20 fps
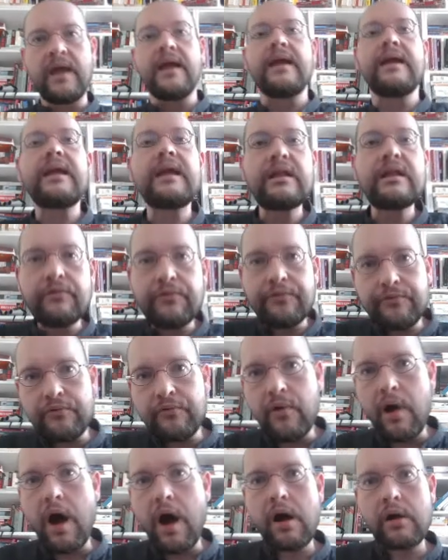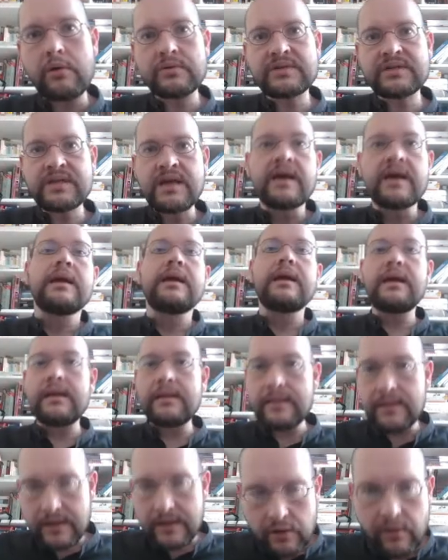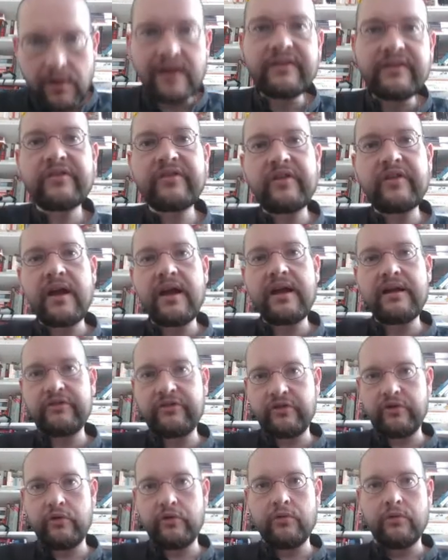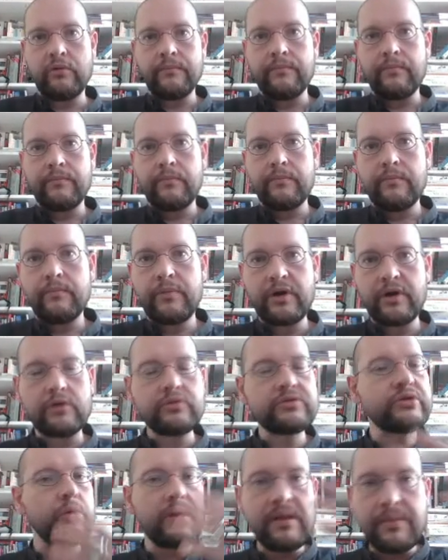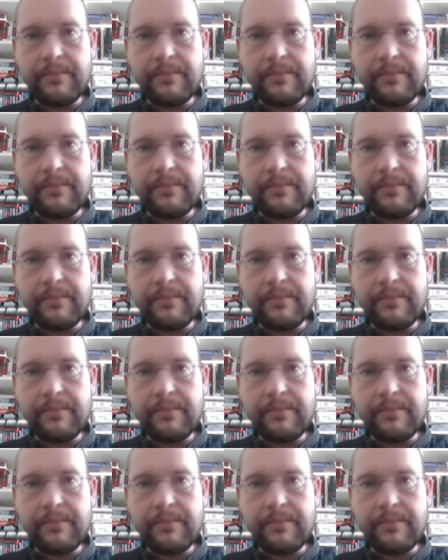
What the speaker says: in France, in the USA too, but also in